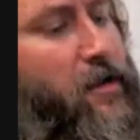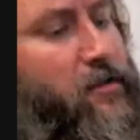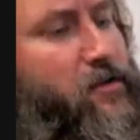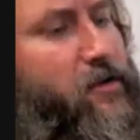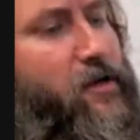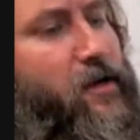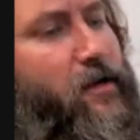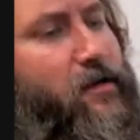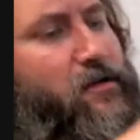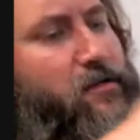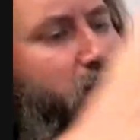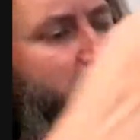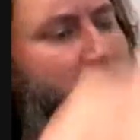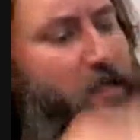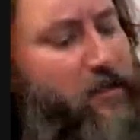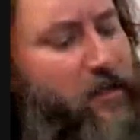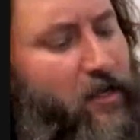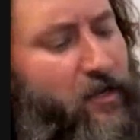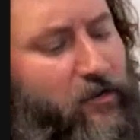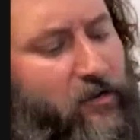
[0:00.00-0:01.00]
And you're gonna
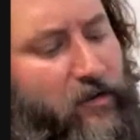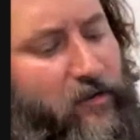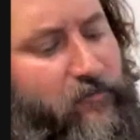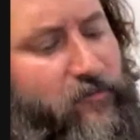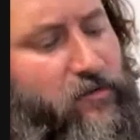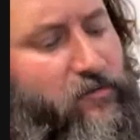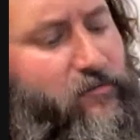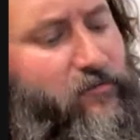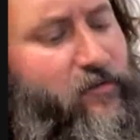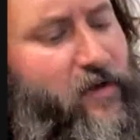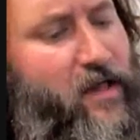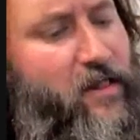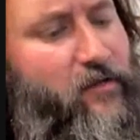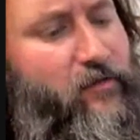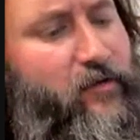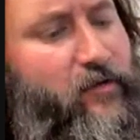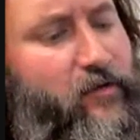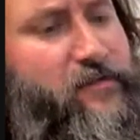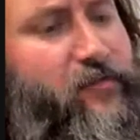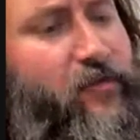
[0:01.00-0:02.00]
understand, like, if you
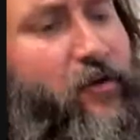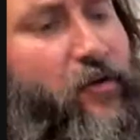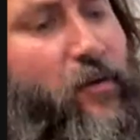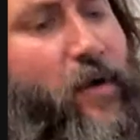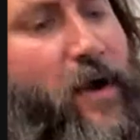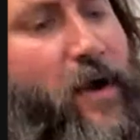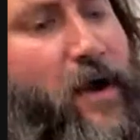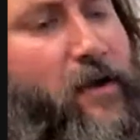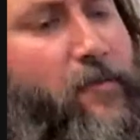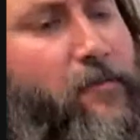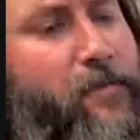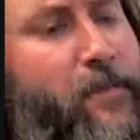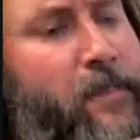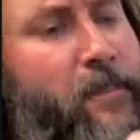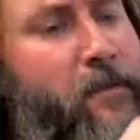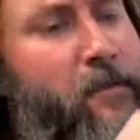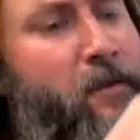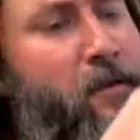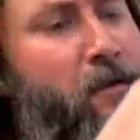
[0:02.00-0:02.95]
followed us for a while,